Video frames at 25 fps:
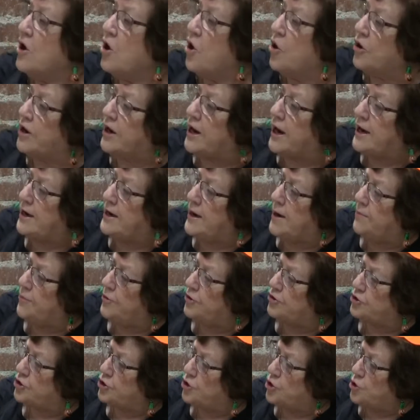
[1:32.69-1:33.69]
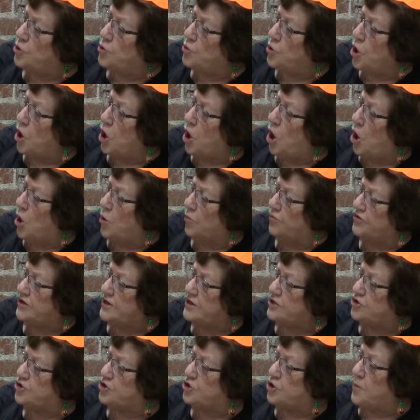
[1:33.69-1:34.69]
Okay, number two. Oh,
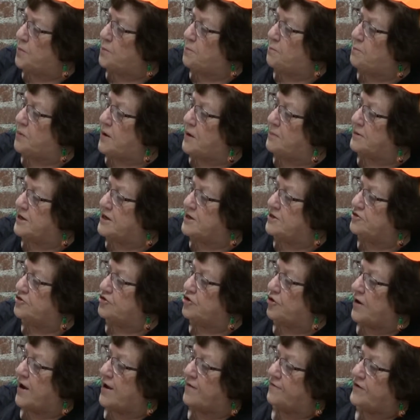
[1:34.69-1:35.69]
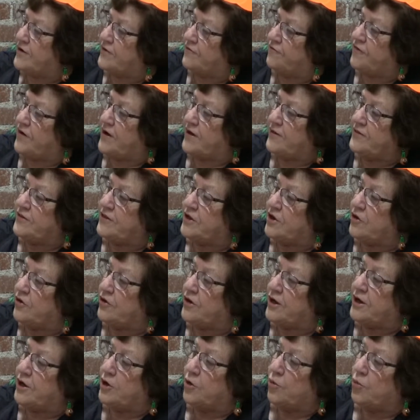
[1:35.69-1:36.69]
these two pumpkins are having fun. They're
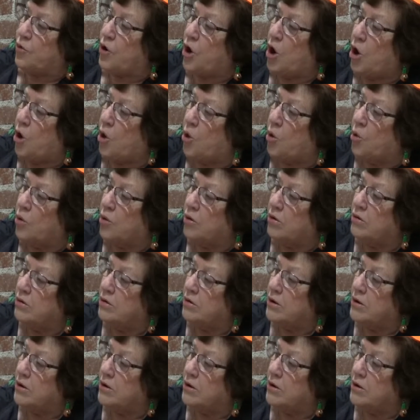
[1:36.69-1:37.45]
in a row.